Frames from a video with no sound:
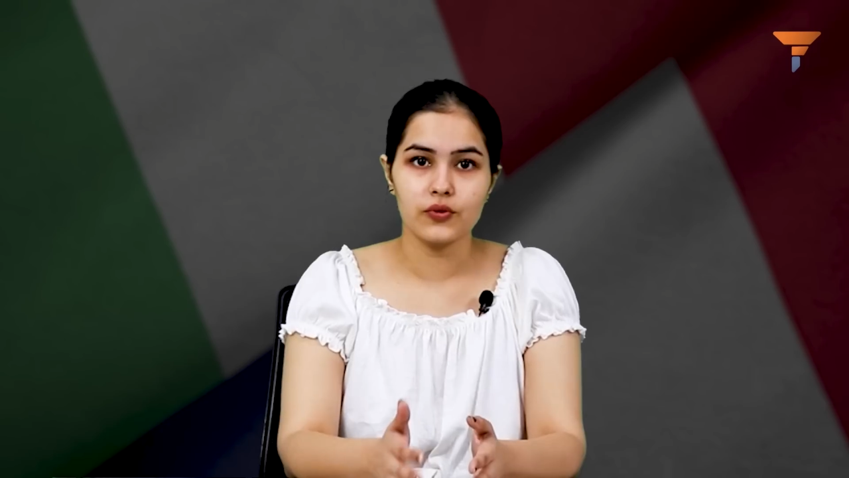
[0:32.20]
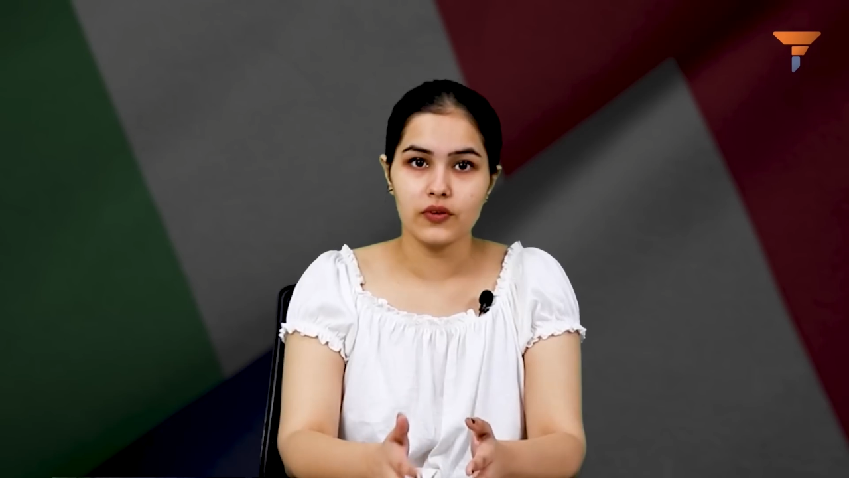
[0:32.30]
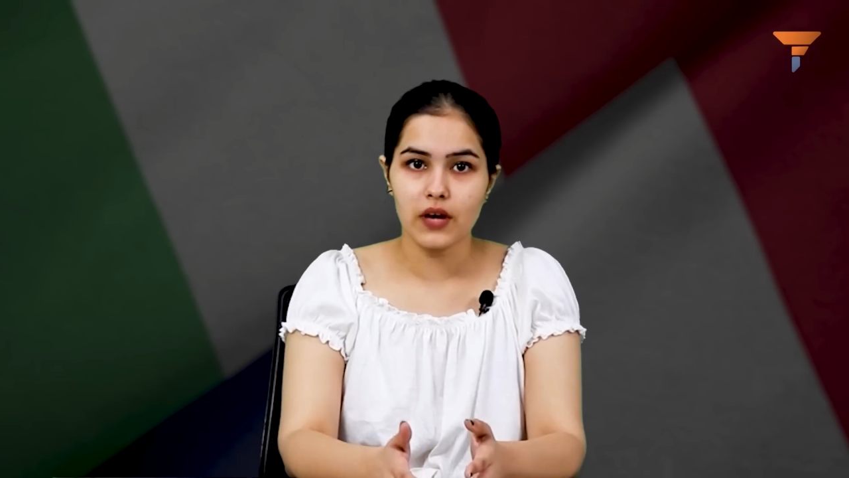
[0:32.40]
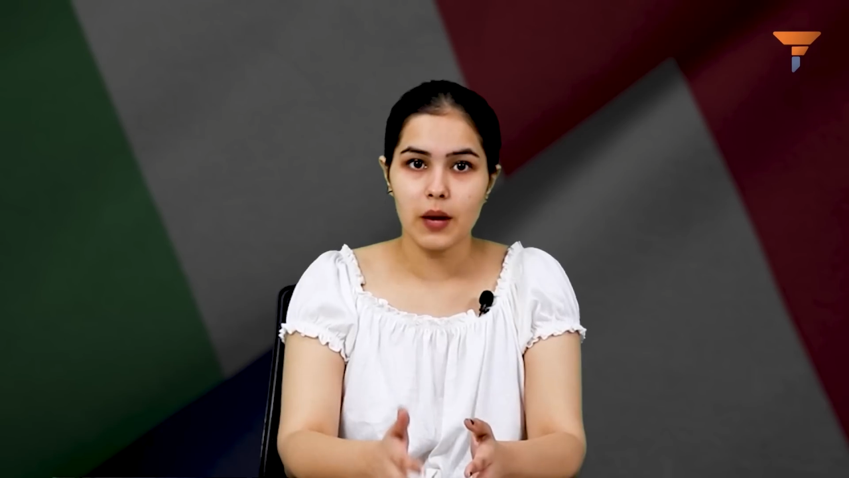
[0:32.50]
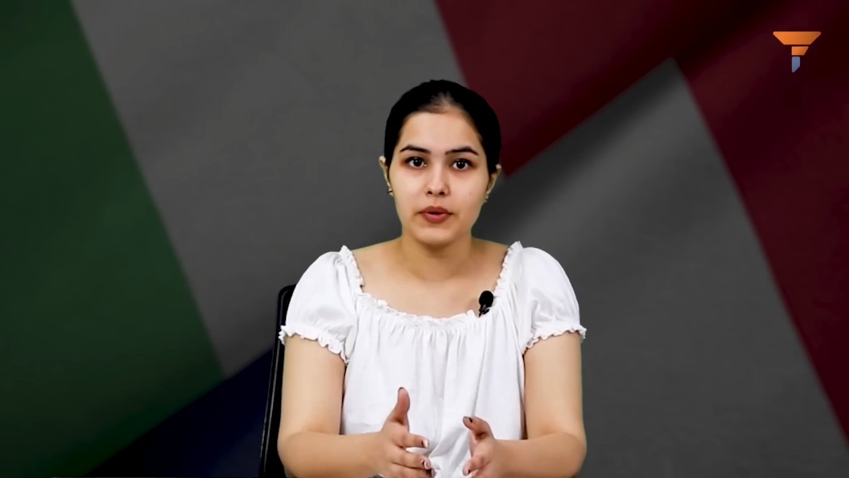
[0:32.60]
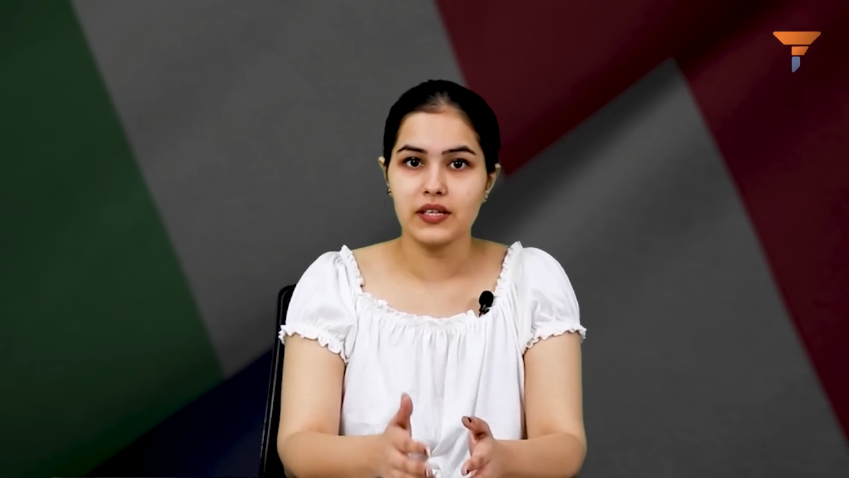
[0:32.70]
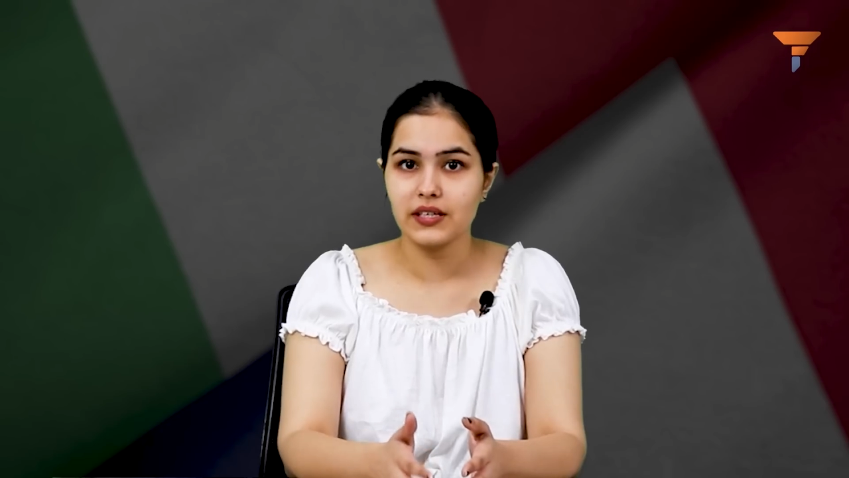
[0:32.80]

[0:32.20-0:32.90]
through a rapid